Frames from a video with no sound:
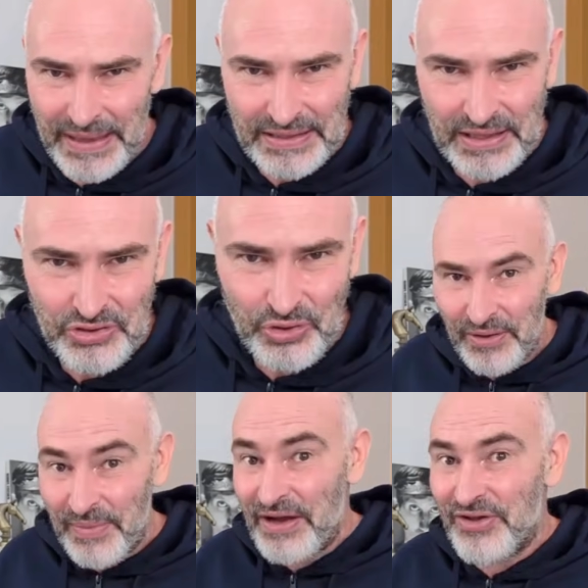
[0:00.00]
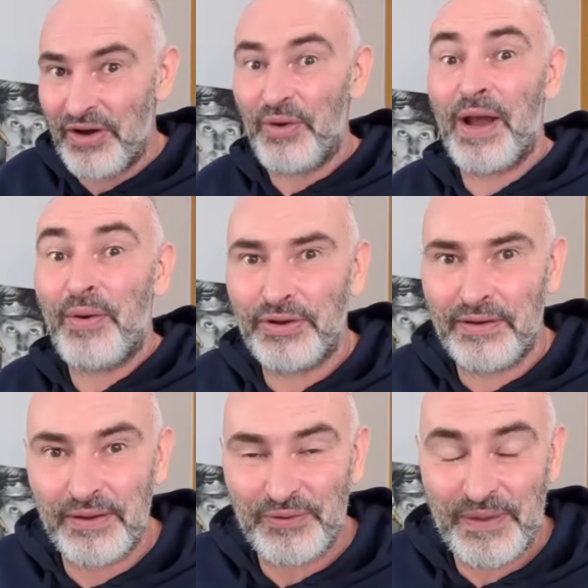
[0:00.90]
And there's going to be a turnaround,
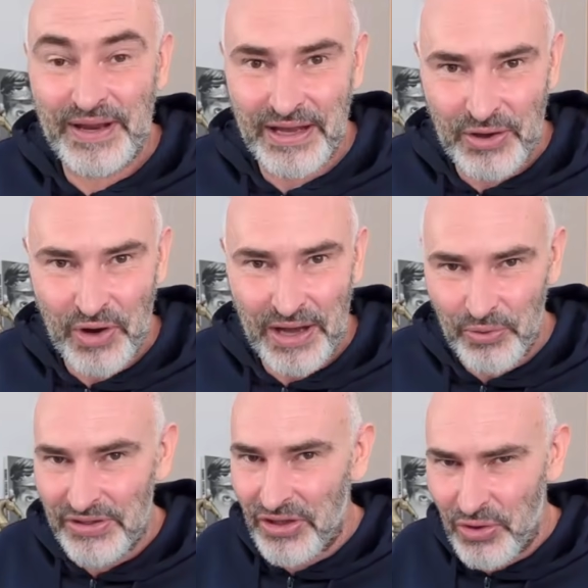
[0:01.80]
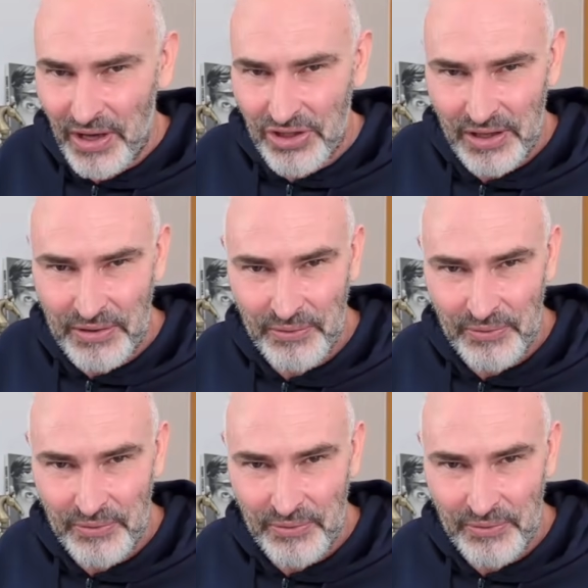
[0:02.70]
an incredible situation.